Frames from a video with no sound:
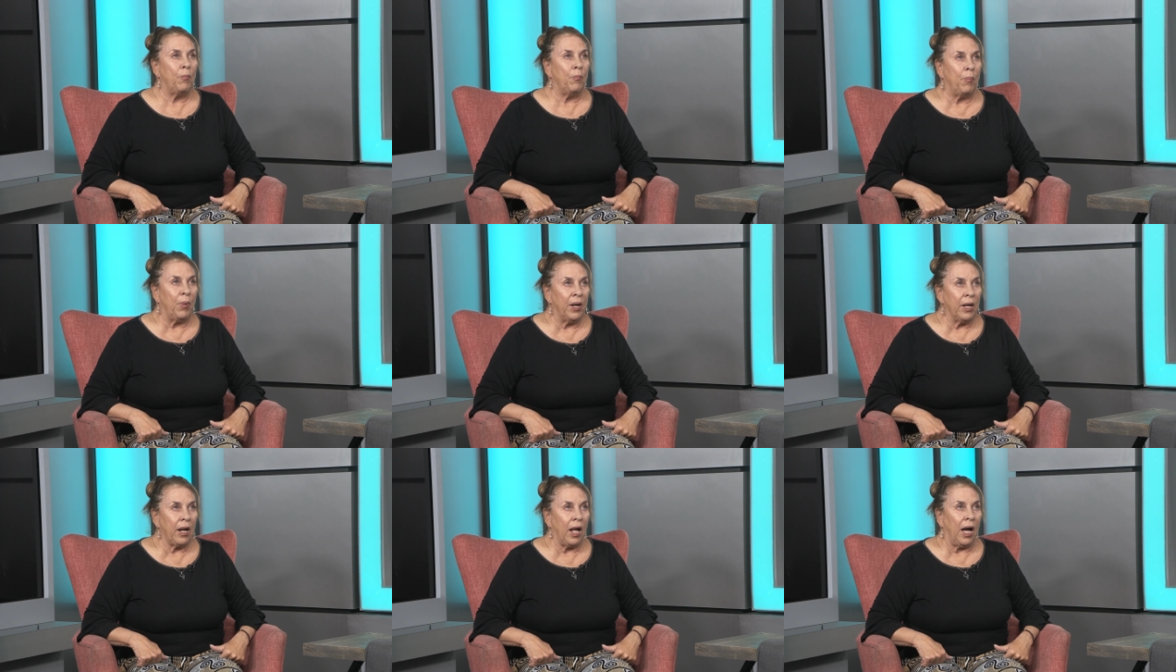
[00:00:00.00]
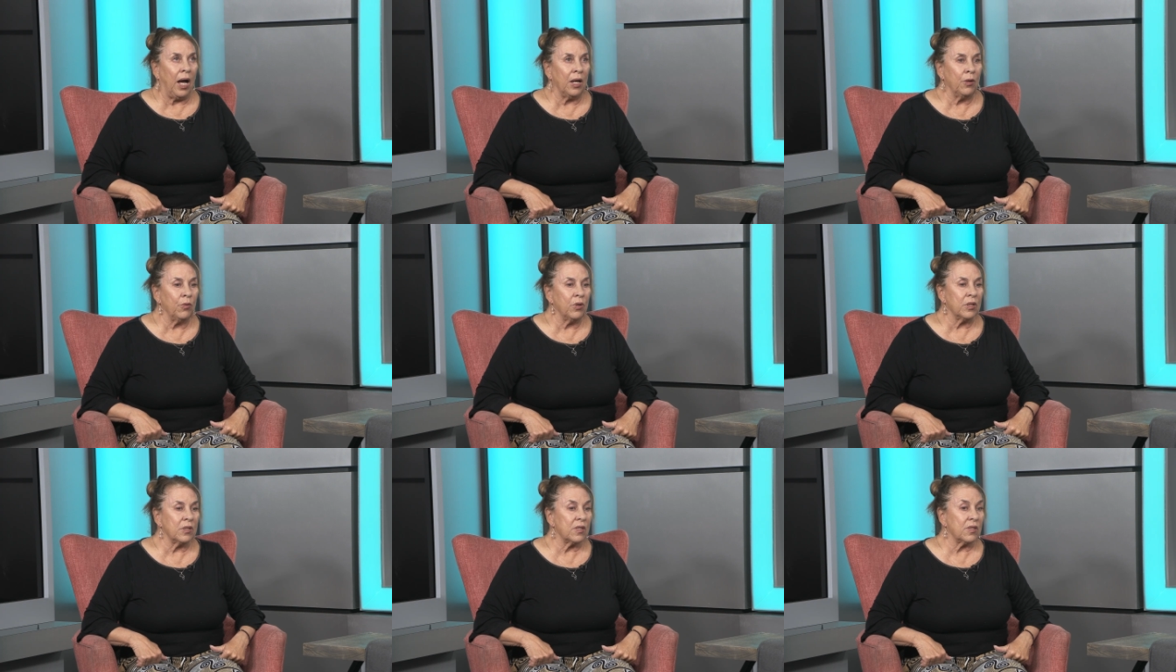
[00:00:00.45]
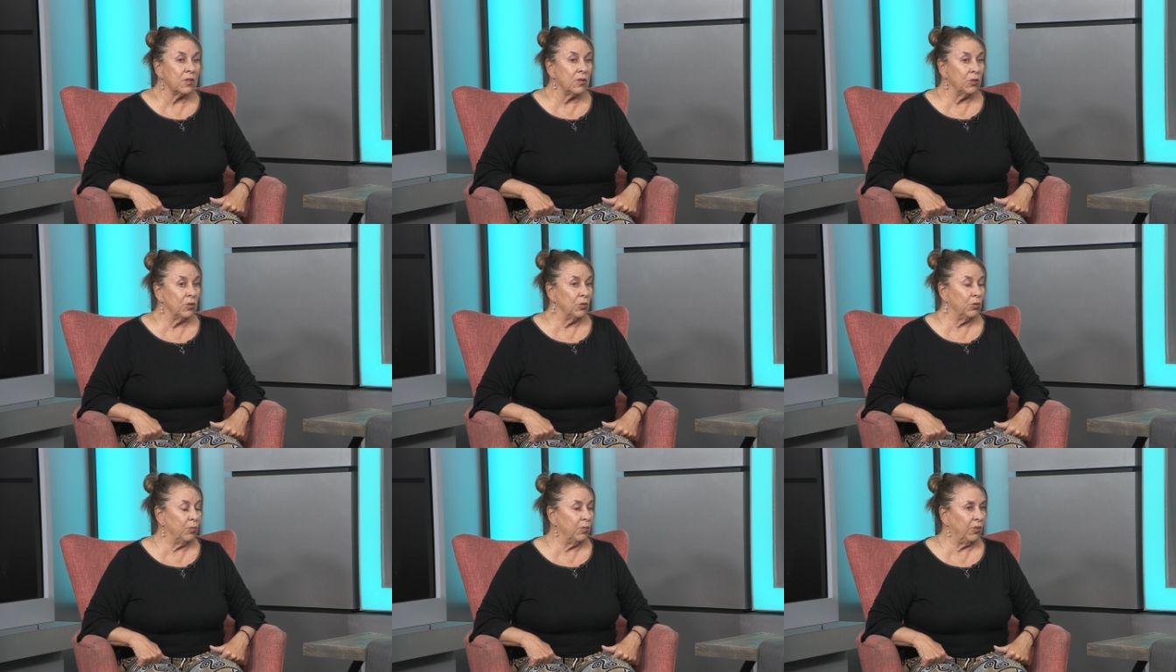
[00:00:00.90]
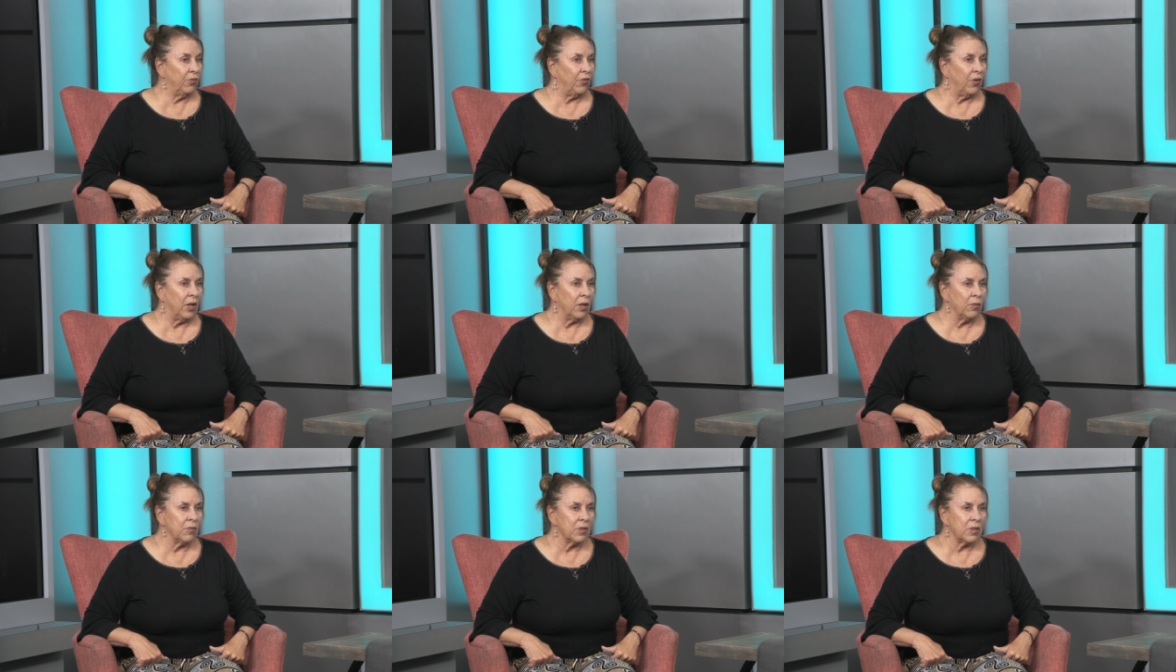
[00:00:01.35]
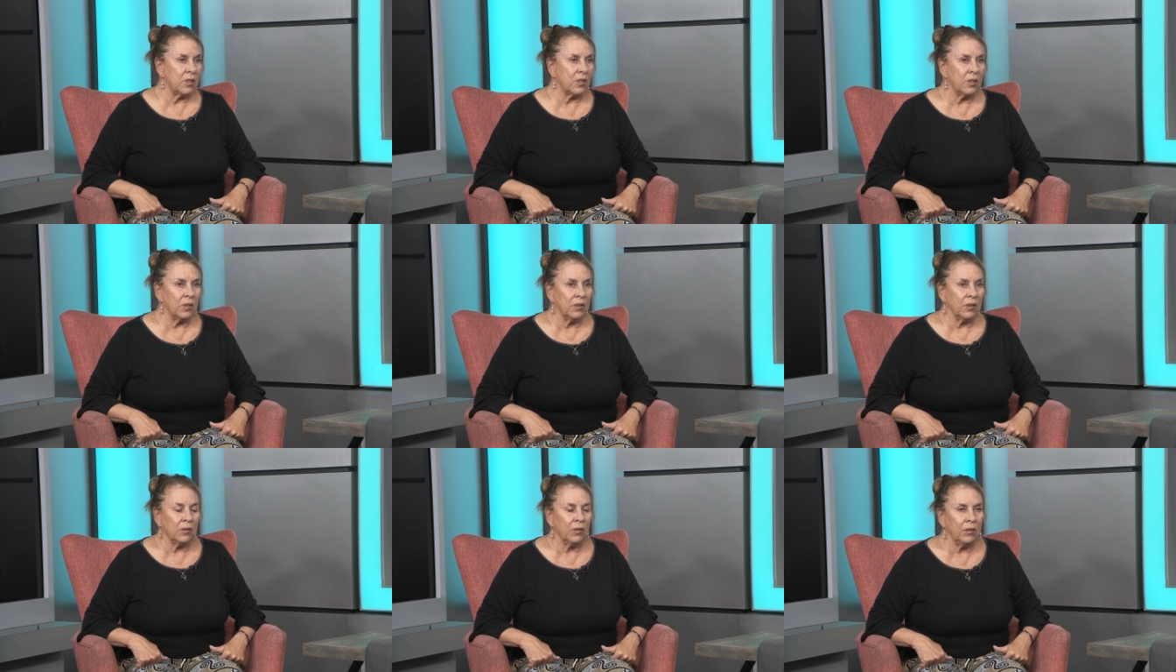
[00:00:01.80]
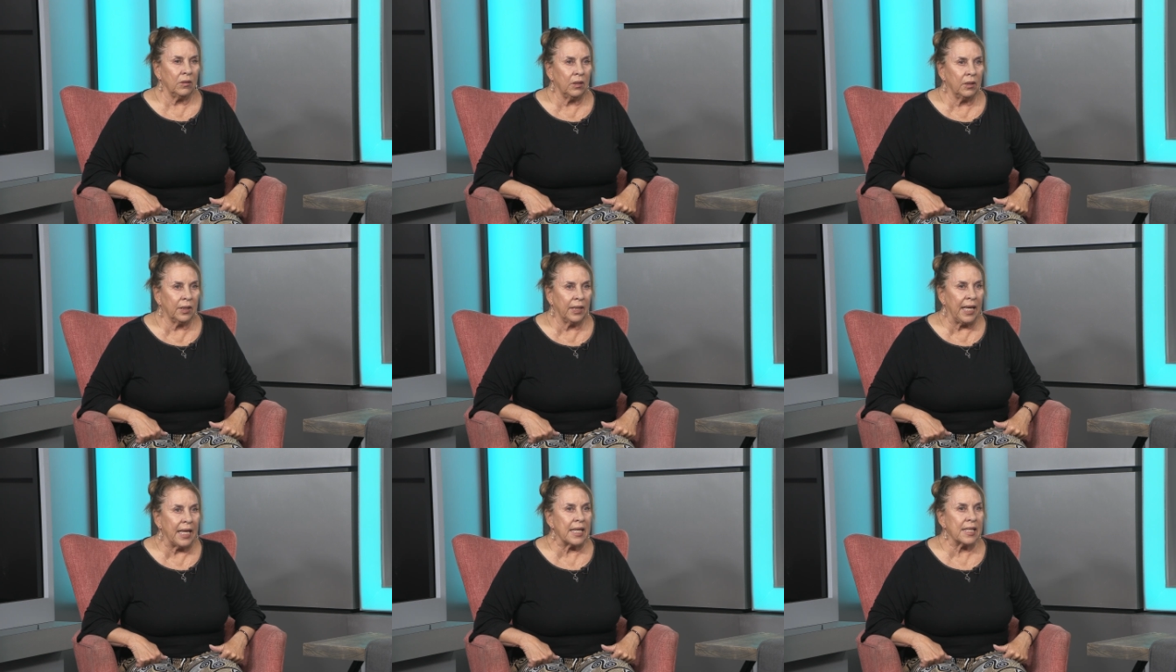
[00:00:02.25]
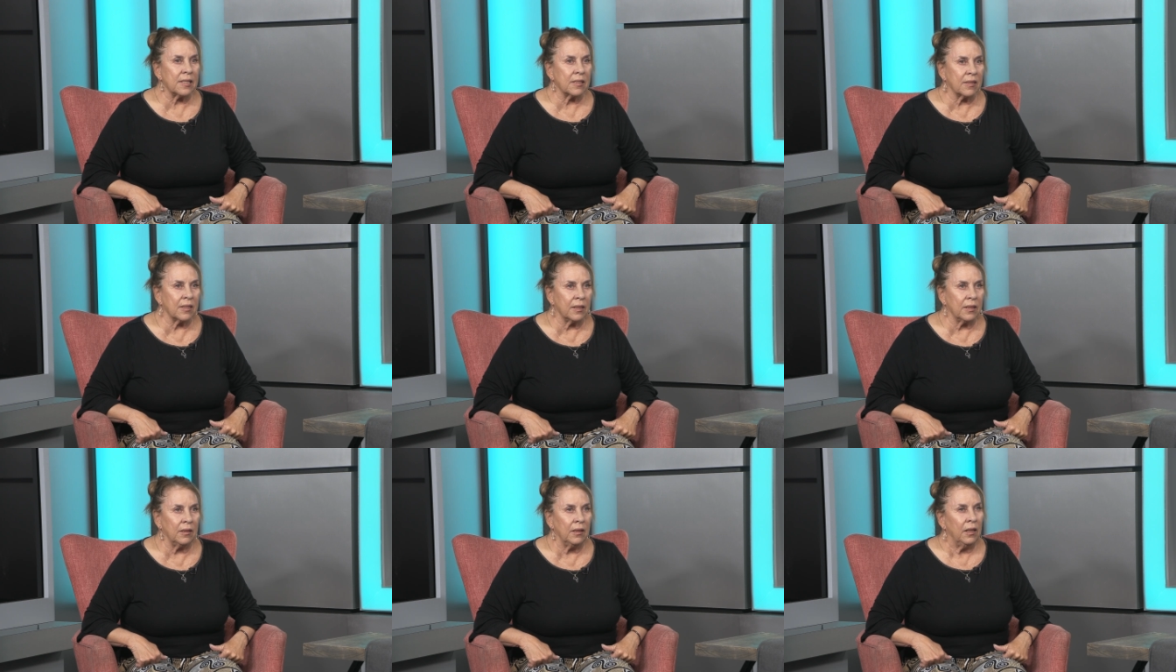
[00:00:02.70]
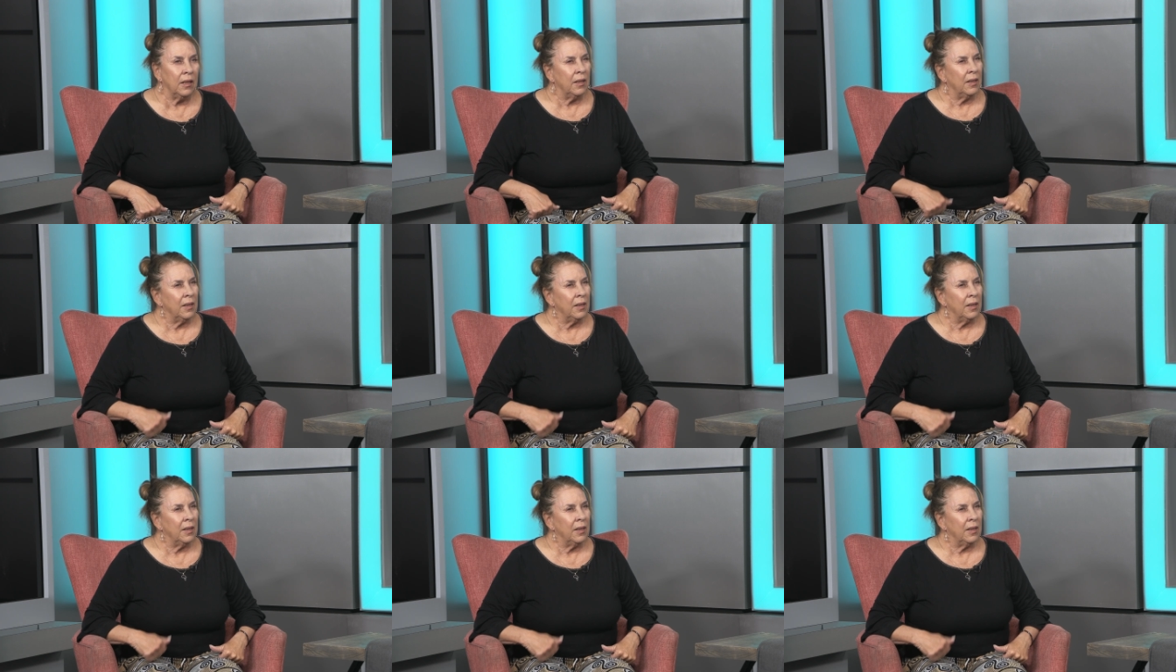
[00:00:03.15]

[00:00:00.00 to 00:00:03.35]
but I would assume, if I was to guess, that